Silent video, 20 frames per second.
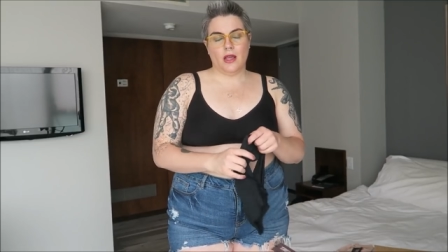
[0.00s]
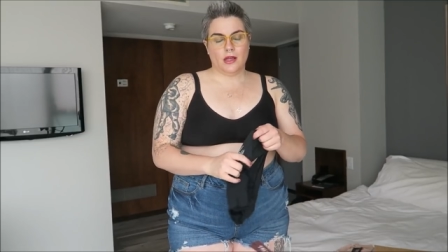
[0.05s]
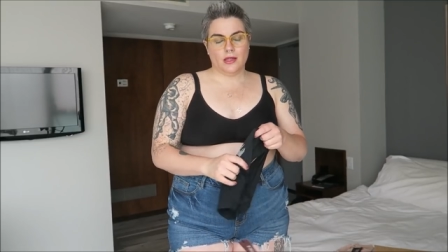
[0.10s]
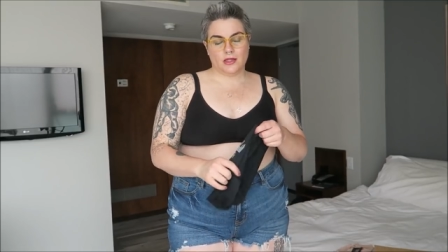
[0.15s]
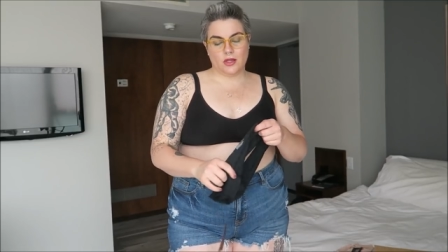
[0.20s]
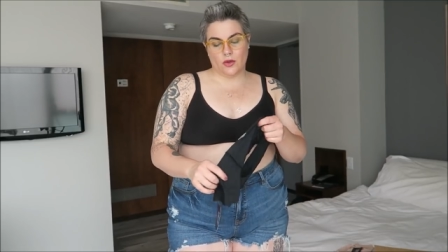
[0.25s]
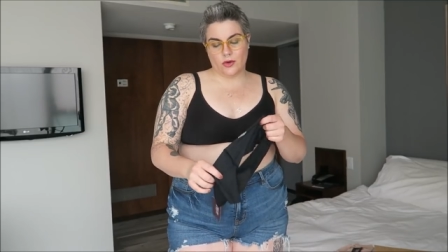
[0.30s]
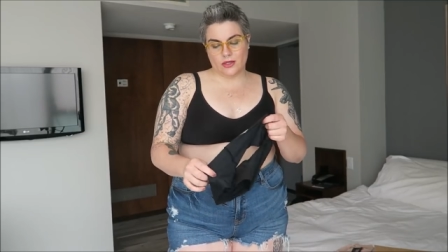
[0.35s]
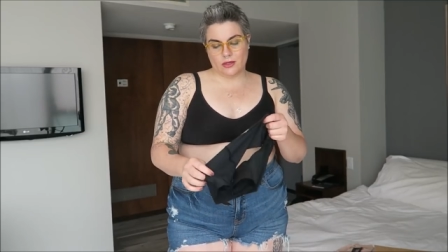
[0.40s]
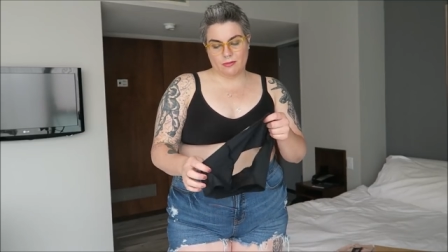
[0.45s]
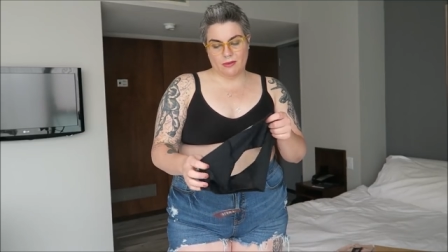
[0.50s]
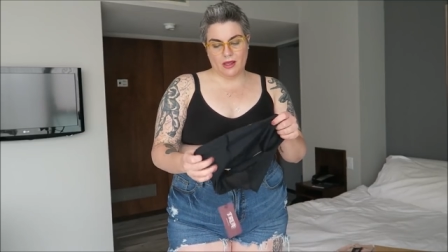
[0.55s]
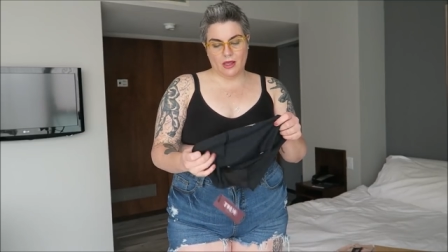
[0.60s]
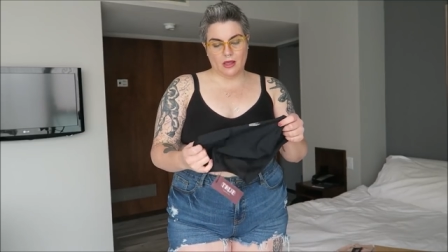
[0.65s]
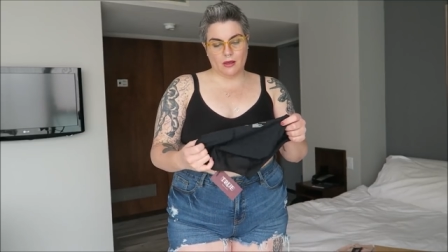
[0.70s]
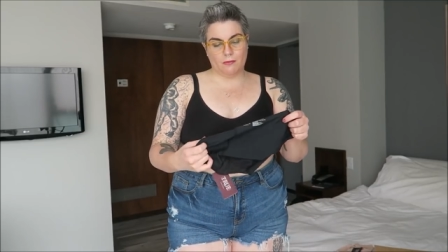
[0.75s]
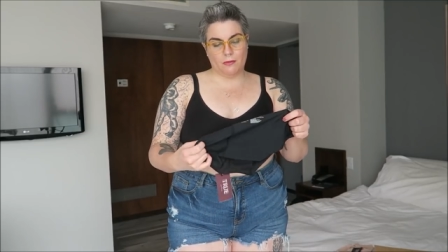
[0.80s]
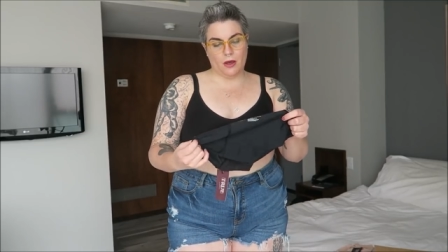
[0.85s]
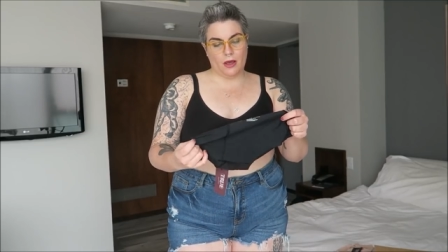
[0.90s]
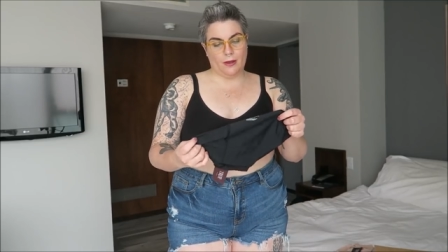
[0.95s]
so to
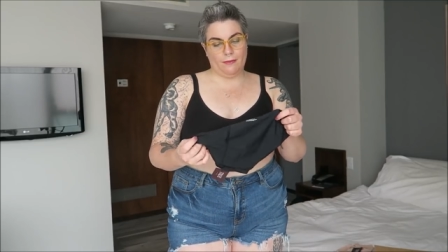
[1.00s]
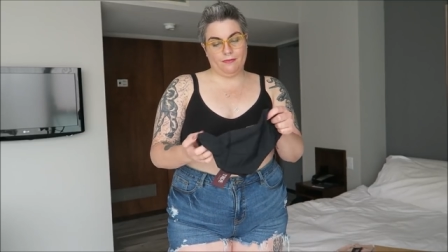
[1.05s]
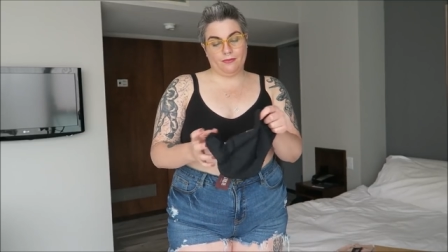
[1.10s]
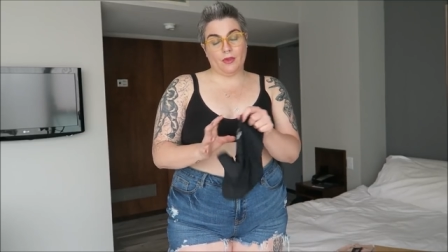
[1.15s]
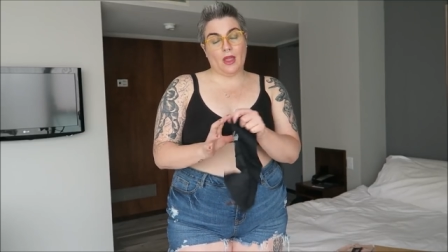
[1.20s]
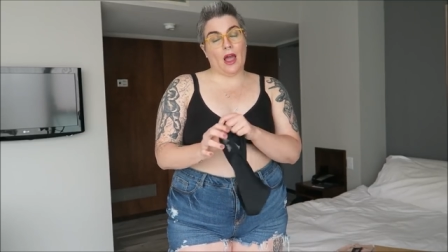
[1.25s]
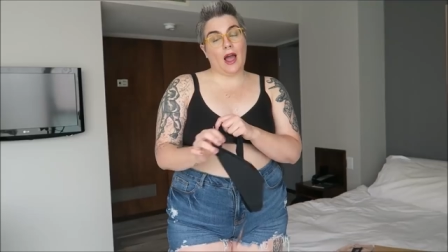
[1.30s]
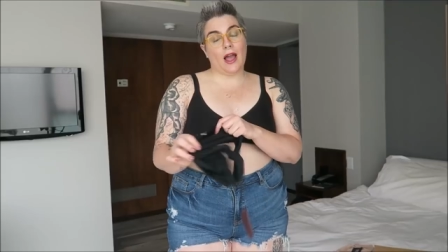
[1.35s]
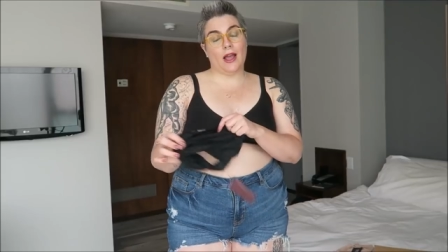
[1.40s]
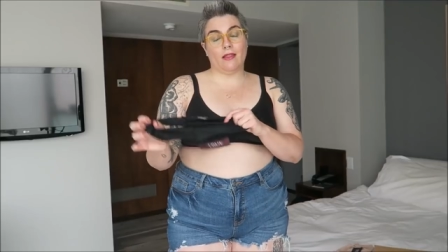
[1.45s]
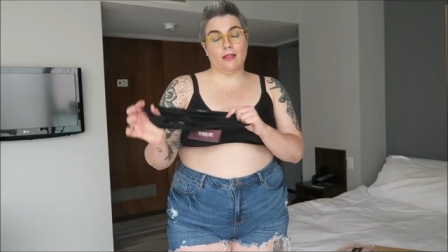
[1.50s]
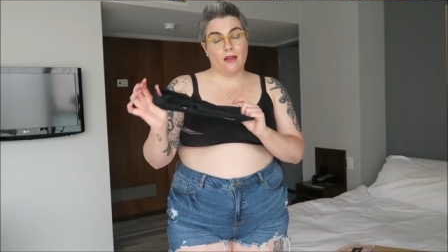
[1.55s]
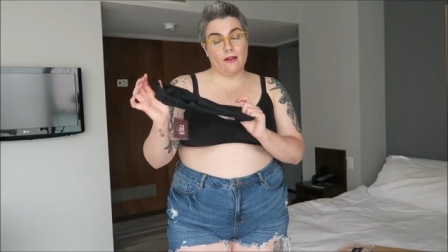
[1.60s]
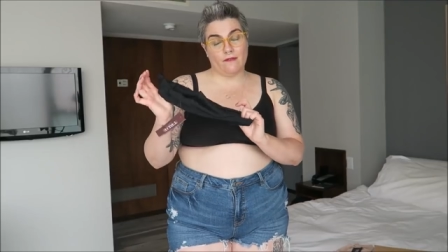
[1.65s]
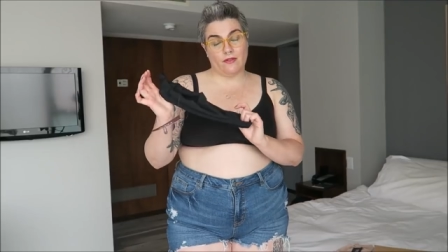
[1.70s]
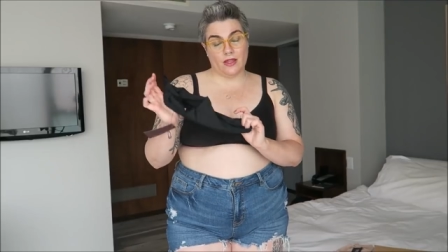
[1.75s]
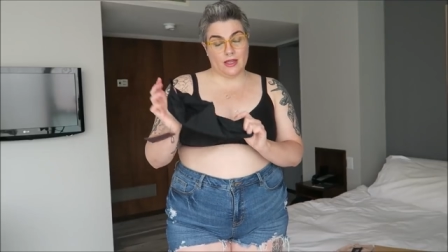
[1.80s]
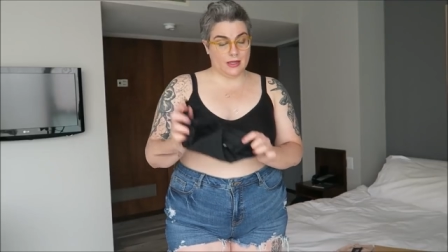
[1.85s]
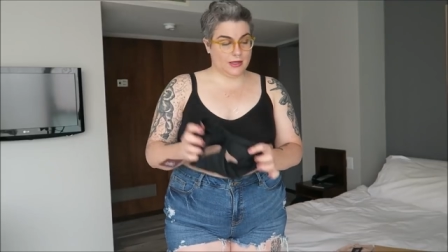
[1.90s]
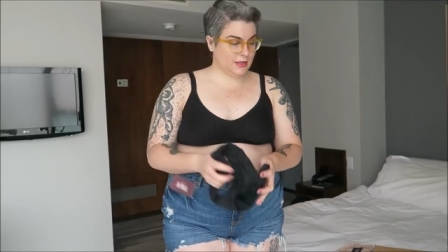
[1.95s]
speak, but I
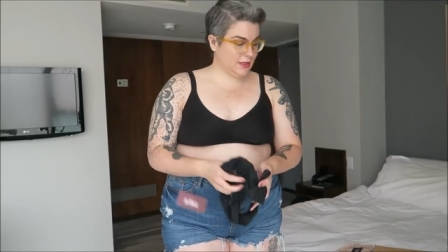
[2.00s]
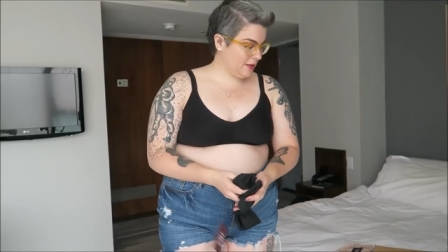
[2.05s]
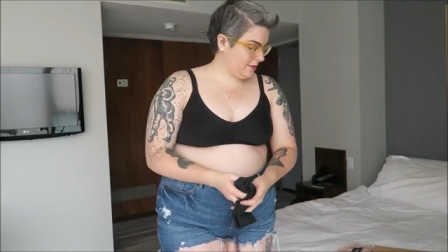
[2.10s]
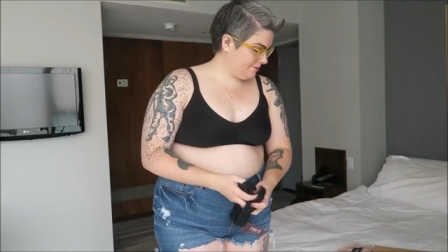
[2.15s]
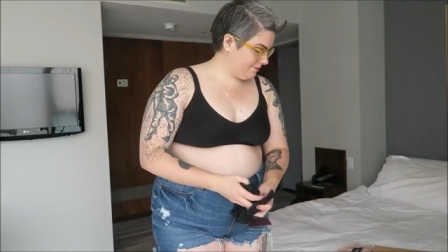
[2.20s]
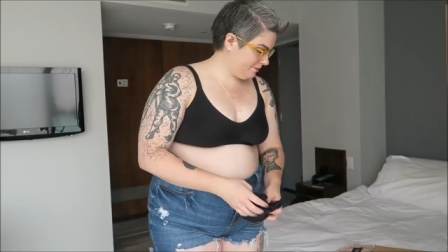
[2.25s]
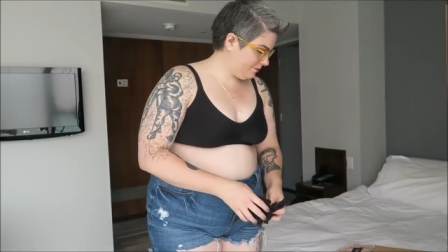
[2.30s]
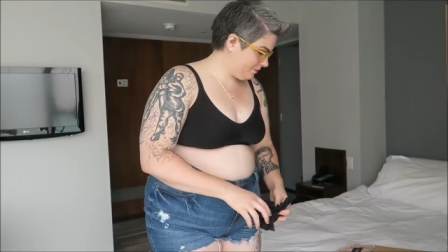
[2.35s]
love these.